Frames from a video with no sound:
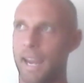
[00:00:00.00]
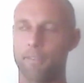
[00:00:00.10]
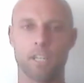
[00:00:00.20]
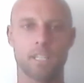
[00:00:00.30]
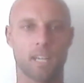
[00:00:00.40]

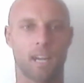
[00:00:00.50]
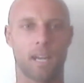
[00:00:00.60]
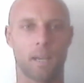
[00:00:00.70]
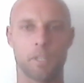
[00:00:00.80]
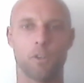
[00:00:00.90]
Every
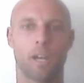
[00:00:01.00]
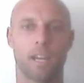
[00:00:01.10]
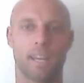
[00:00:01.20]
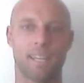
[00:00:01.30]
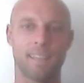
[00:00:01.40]
time you
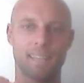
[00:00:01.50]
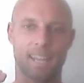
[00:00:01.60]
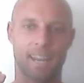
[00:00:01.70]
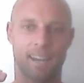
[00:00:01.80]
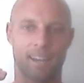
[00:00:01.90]
are in
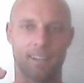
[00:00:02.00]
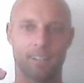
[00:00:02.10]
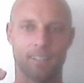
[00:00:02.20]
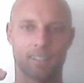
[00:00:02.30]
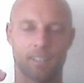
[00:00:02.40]
the
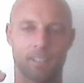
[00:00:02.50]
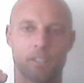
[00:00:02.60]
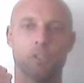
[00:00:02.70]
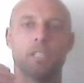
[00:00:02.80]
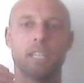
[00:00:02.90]
air,
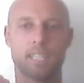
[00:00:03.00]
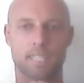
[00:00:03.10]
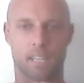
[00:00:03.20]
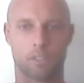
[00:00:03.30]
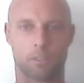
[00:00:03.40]
you're
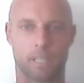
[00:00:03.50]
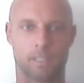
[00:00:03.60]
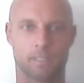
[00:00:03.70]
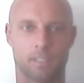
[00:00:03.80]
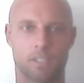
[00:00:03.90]

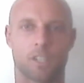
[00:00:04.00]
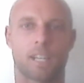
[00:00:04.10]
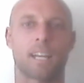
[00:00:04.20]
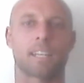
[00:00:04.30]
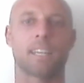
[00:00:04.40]
decelerating. So
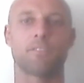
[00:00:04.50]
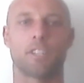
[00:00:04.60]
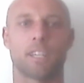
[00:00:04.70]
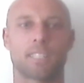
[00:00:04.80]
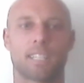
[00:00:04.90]
it kind of gives
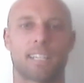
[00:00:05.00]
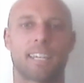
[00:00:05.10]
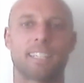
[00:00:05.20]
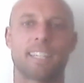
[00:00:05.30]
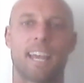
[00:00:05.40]
you this
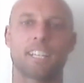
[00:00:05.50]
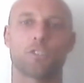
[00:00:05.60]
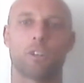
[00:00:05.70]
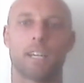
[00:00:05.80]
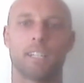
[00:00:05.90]
like
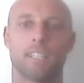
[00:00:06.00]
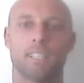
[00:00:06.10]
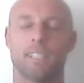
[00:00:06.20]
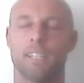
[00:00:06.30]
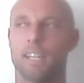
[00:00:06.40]

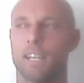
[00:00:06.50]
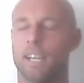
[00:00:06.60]
exaggerated